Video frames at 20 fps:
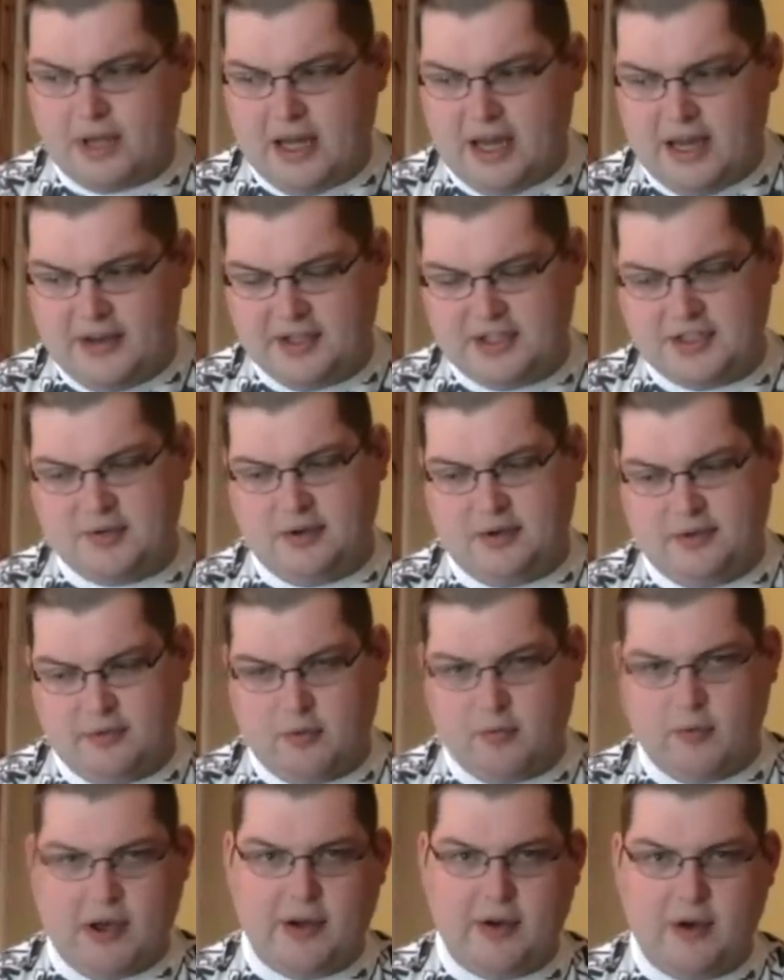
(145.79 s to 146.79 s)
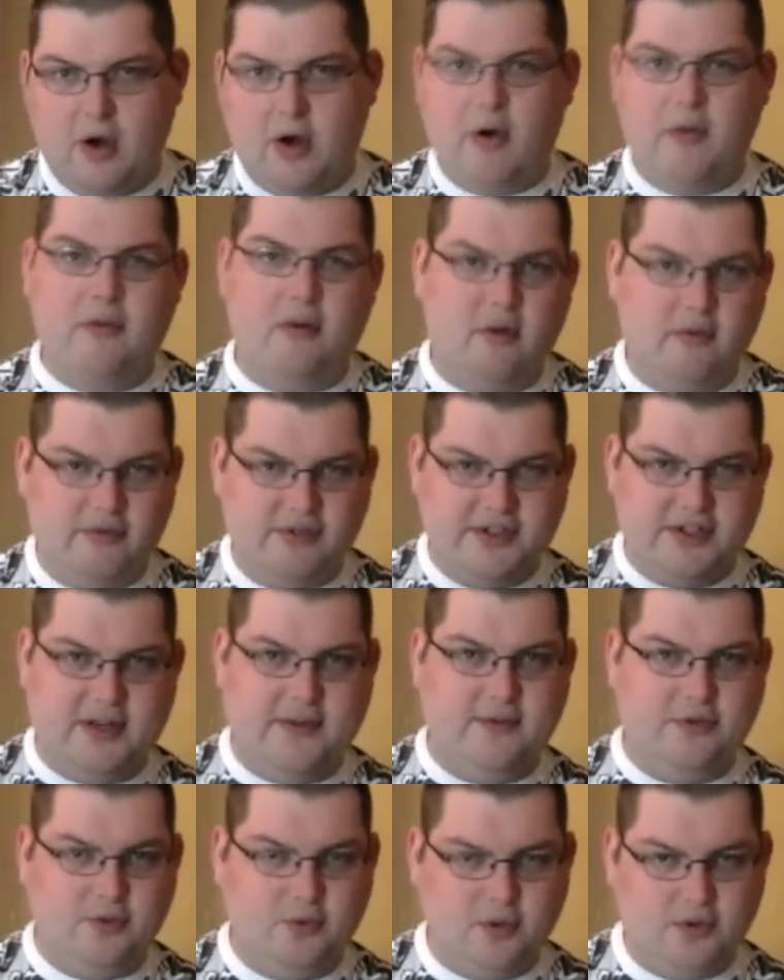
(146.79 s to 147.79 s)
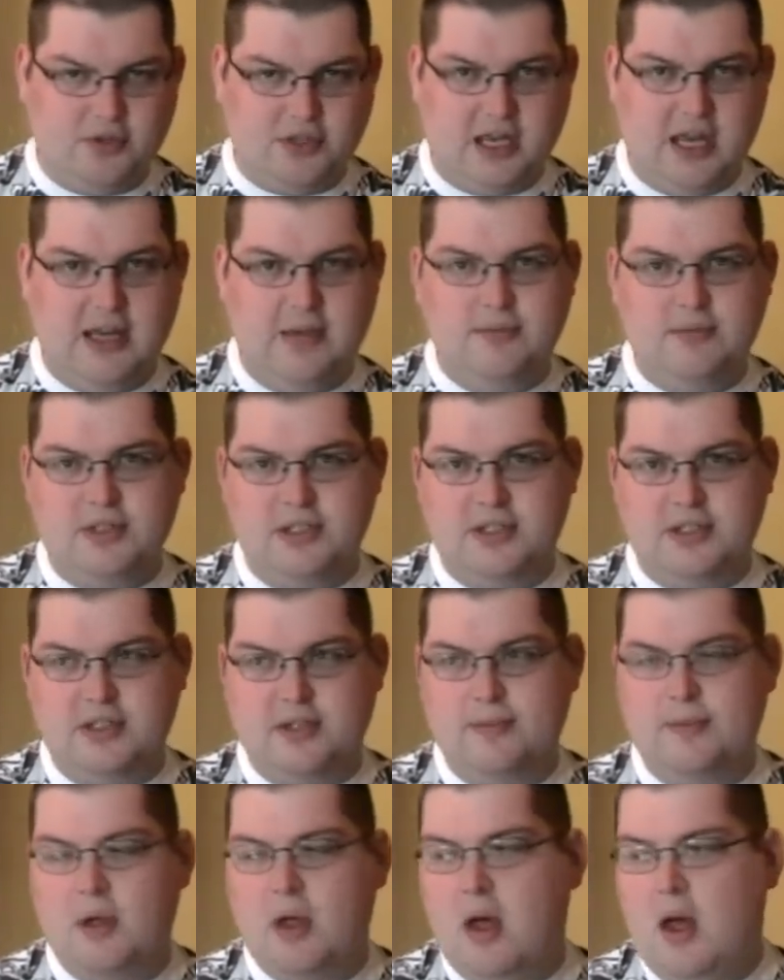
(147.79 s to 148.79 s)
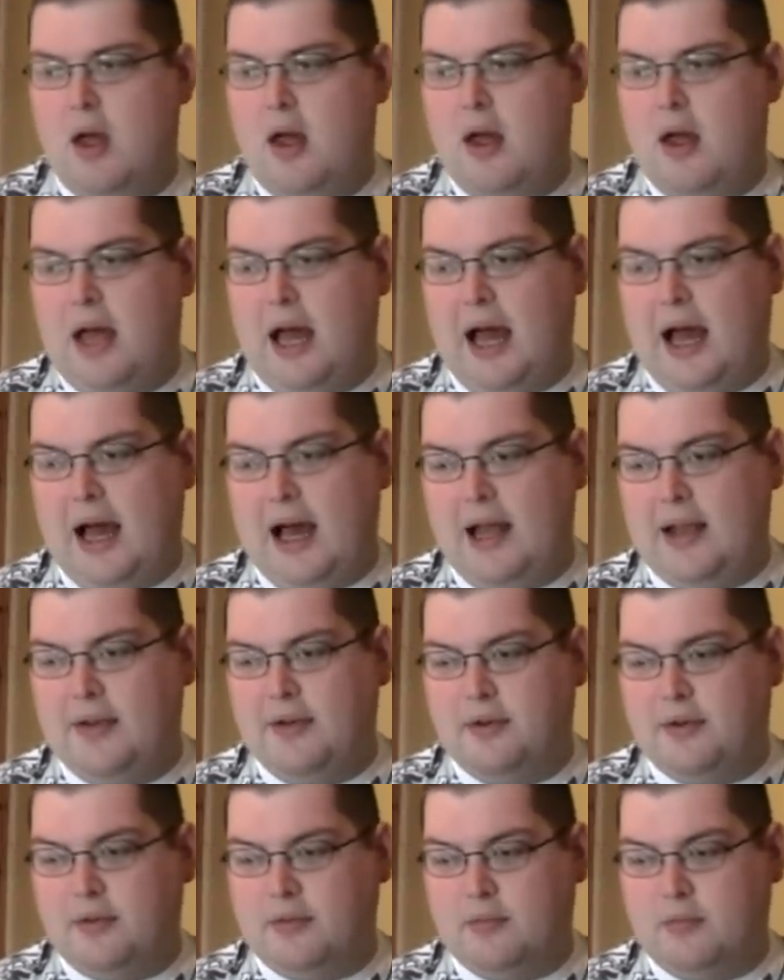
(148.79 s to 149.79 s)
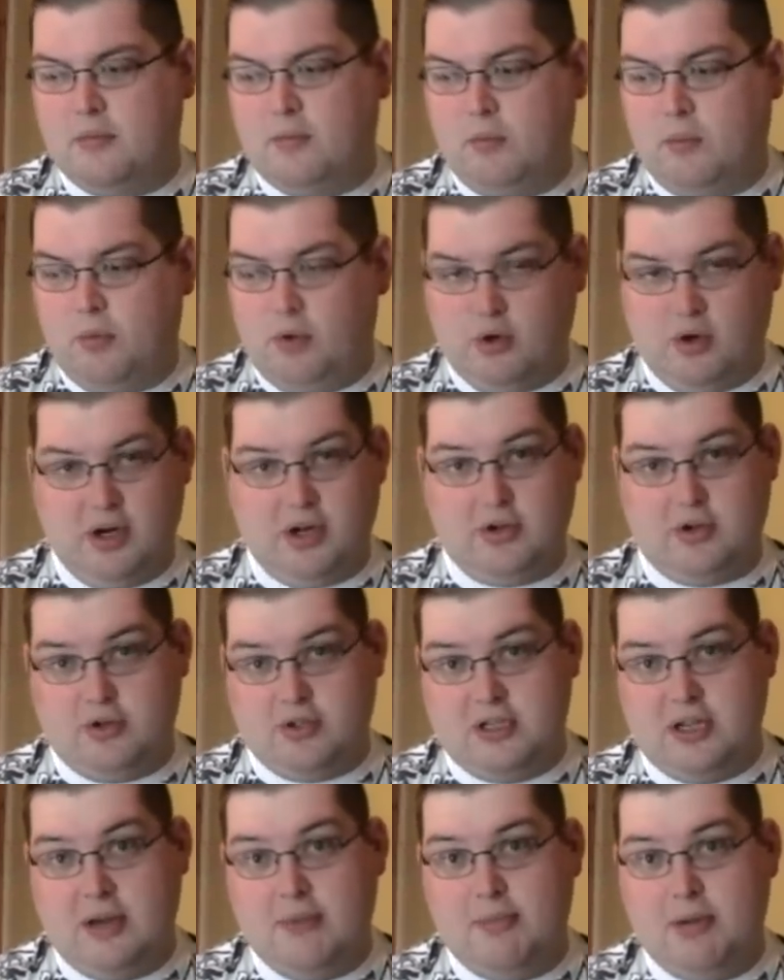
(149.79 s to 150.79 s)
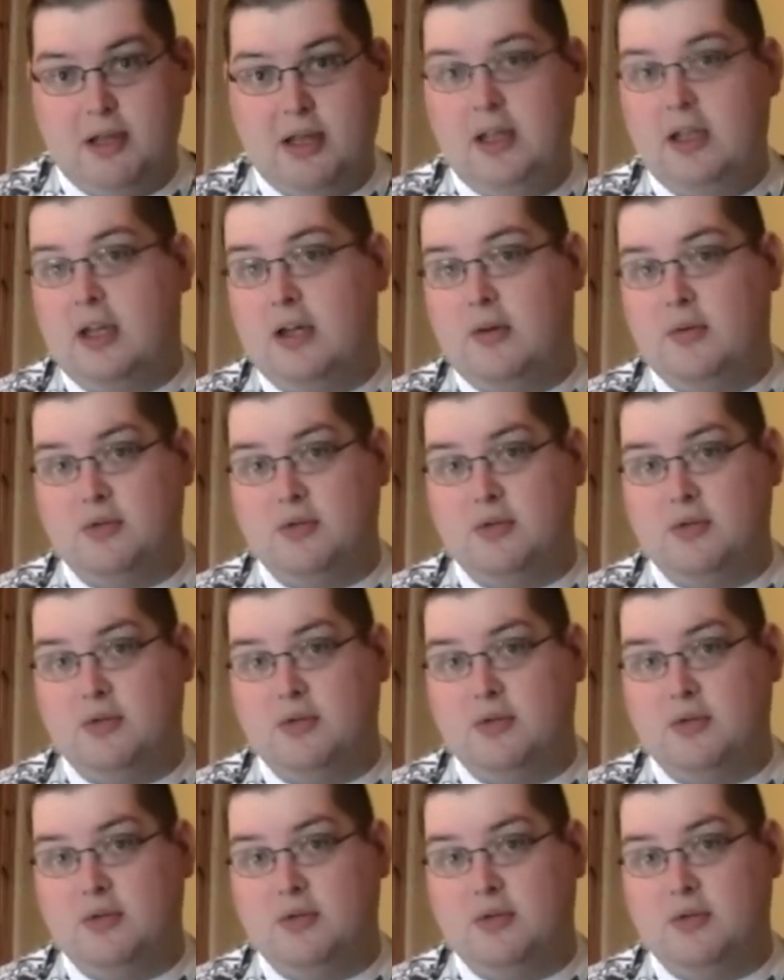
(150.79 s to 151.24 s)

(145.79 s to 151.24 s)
And Necessary Evil ran off of the Savage Worlds game system, and we all had a good time playing it.